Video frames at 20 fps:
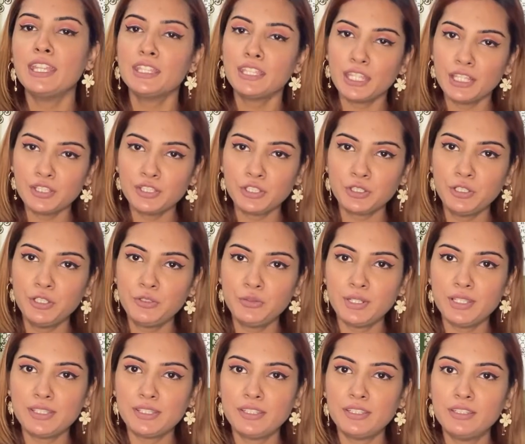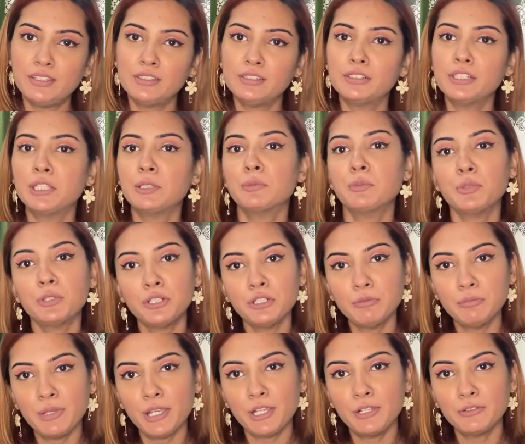In case you're interested in learning more
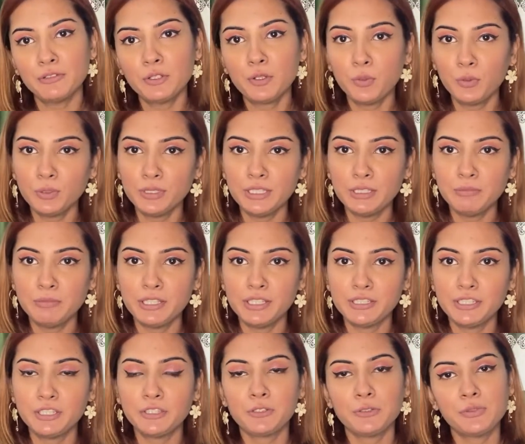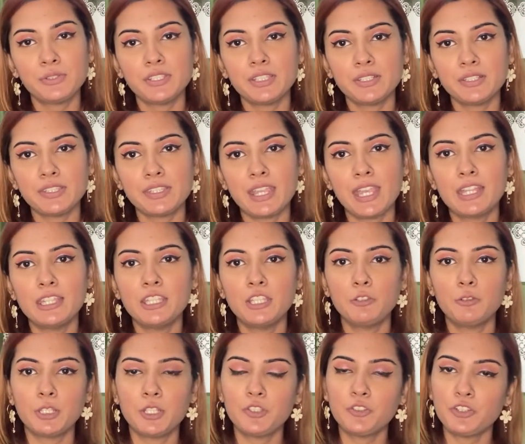about cold emailing through Saleshandy,
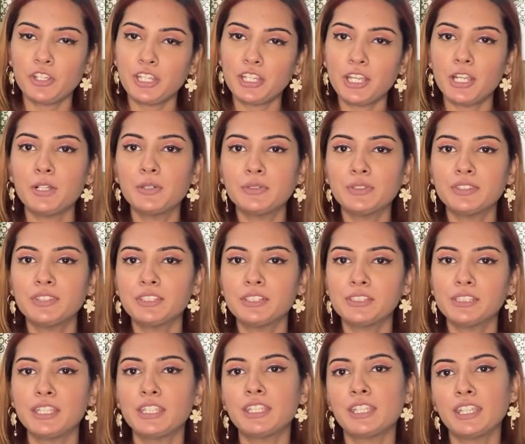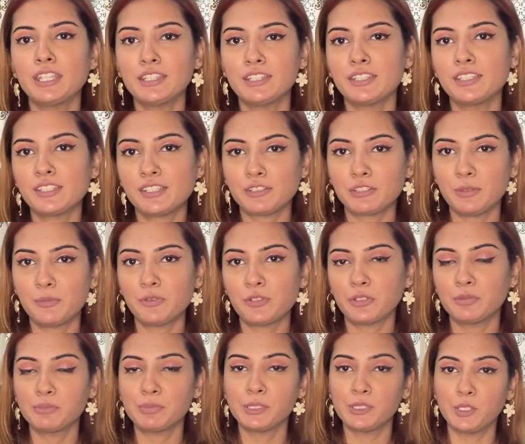you can check out the link in the
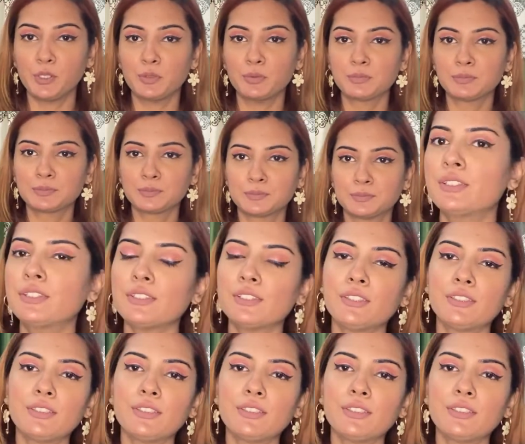description below. So the